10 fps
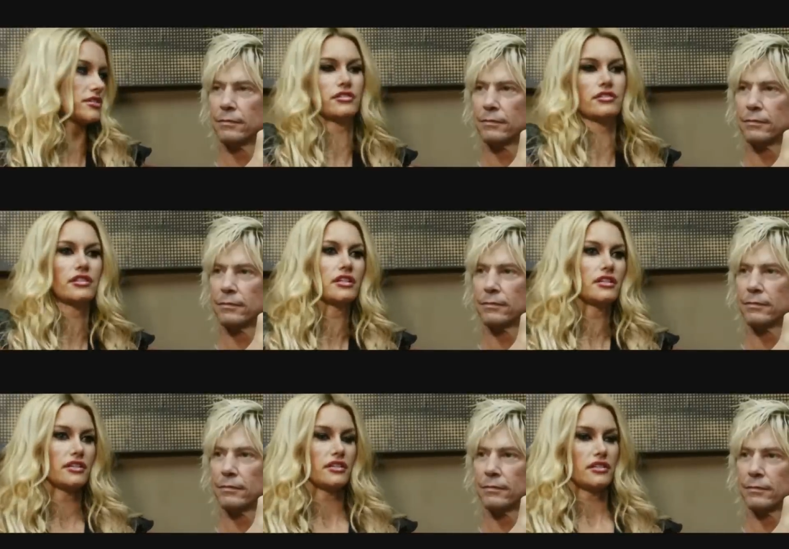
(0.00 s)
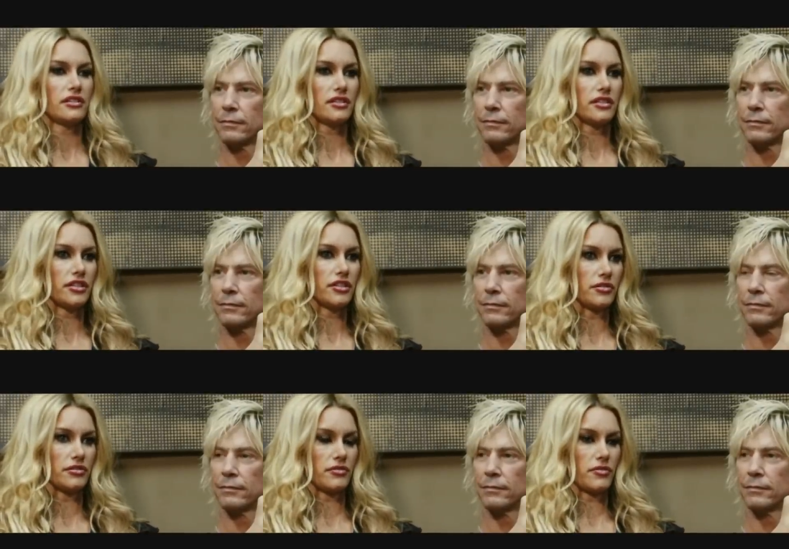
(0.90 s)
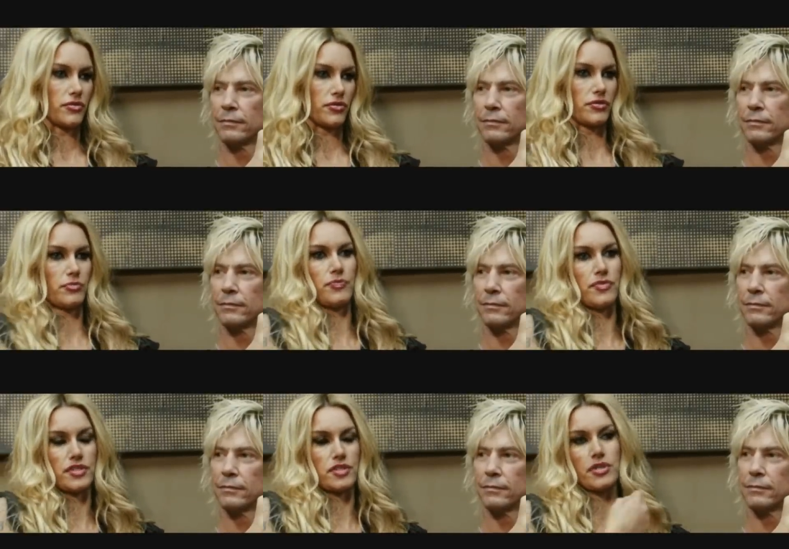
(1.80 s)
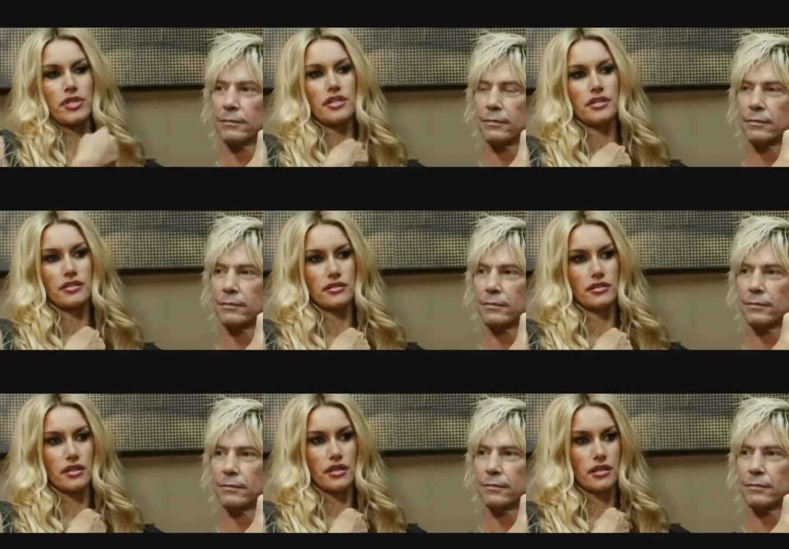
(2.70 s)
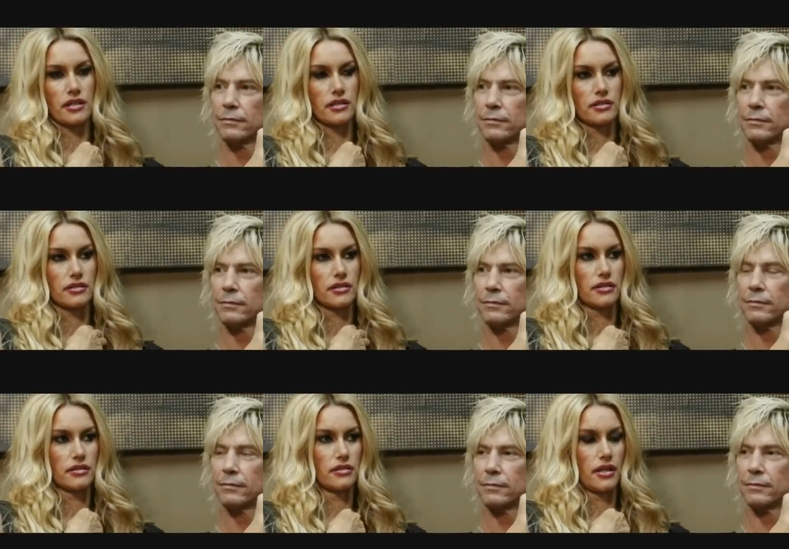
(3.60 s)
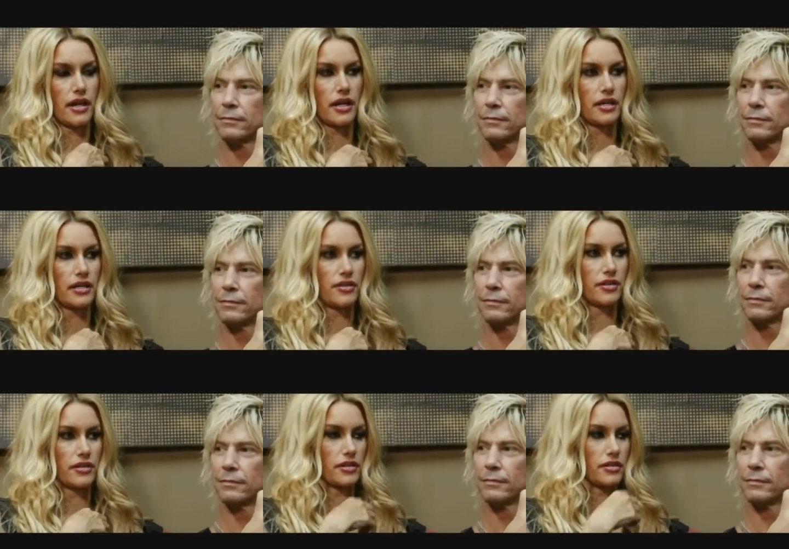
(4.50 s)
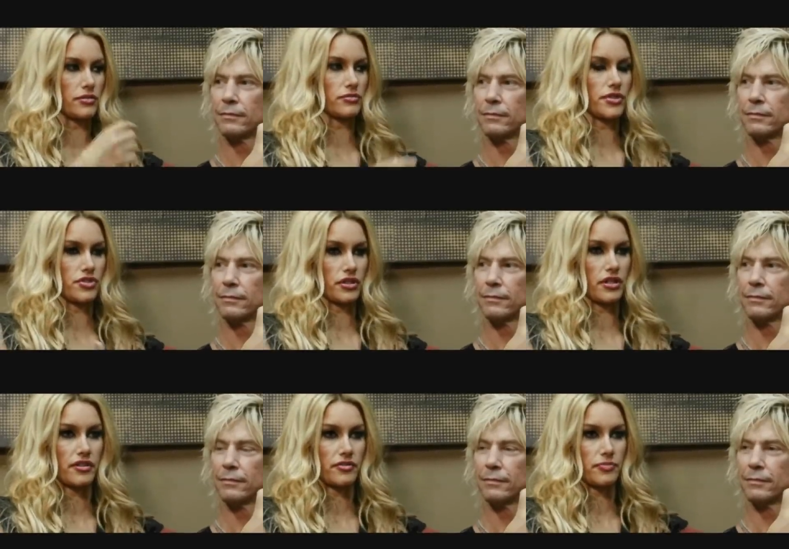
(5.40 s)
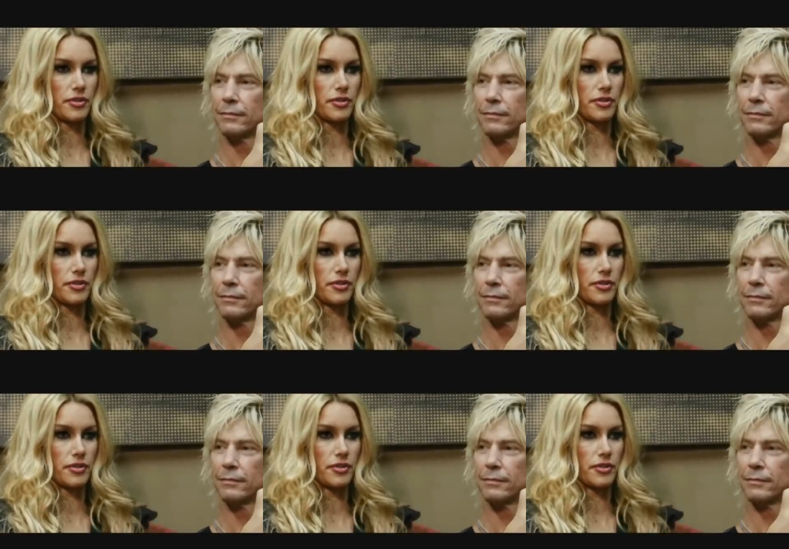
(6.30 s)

Speaker 1: or, you know, through this PETA uh, ad, I think it'll reach a lot of